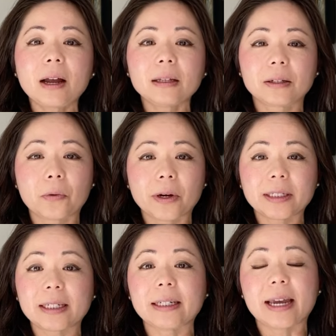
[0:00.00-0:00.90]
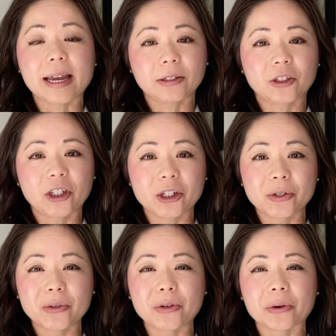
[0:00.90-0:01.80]
going to get
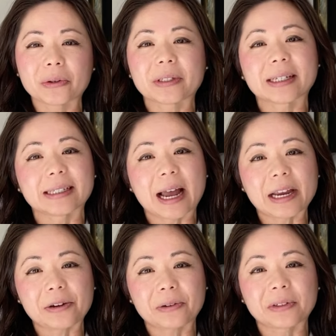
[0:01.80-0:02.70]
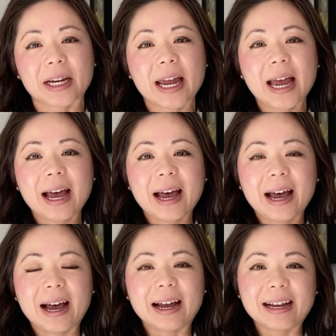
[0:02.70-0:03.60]
to your desired
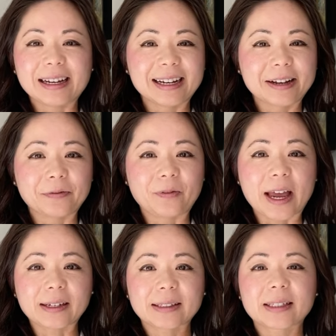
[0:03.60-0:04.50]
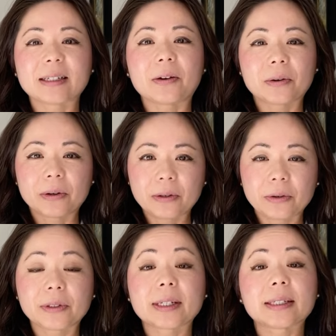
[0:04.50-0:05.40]
effect or your
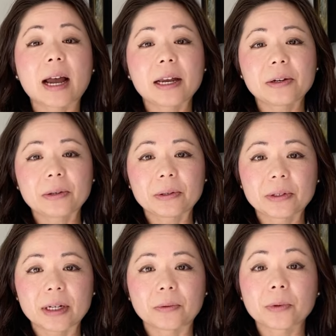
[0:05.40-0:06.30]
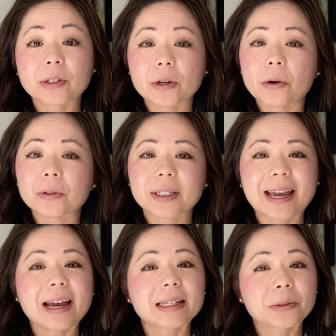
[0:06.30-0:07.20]
desired result
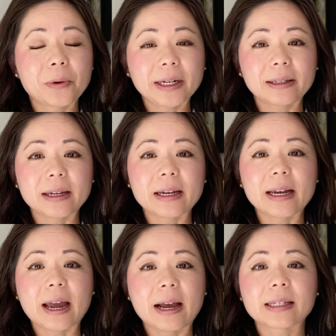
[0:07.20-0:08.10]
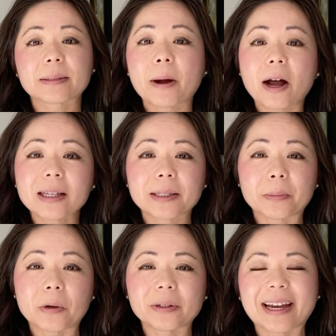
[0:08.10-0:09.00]
as quickly as
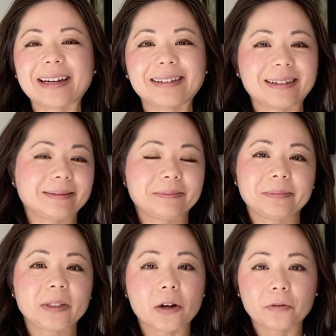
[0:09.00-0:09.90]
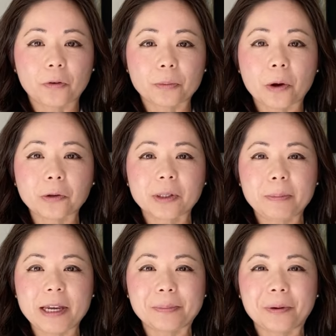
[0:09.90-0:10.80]
possible. And you know, for most
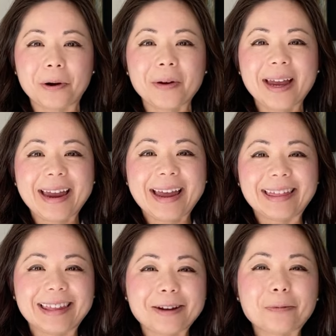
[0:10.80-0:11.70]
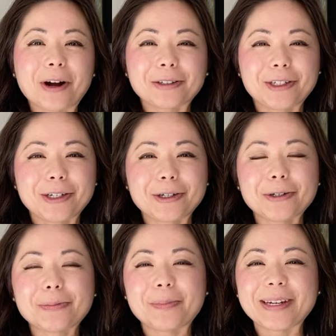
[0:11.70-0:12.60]
people, they want to
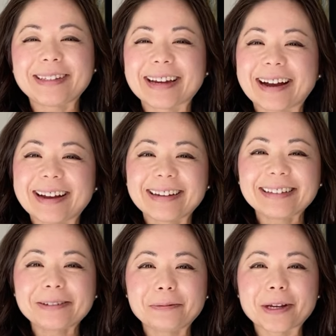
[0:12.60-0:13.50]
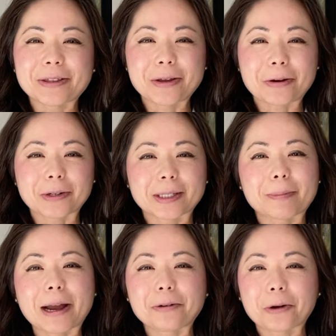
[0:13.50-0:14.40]
be done with their
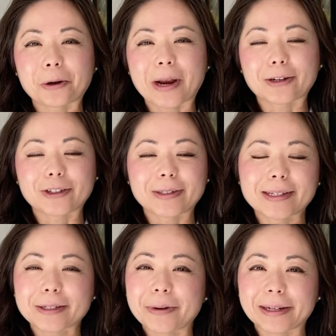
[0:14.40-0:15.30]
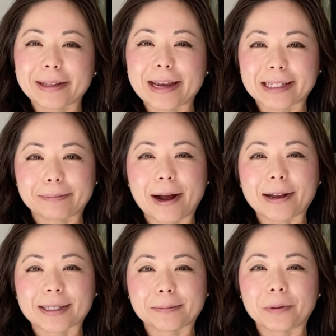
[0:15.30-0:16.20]
smile correction as quickly as
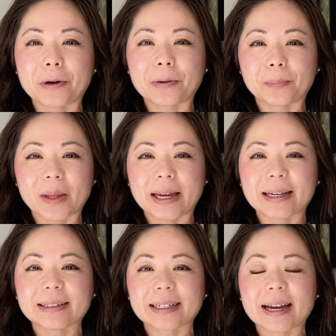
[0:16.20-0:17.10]
possible. And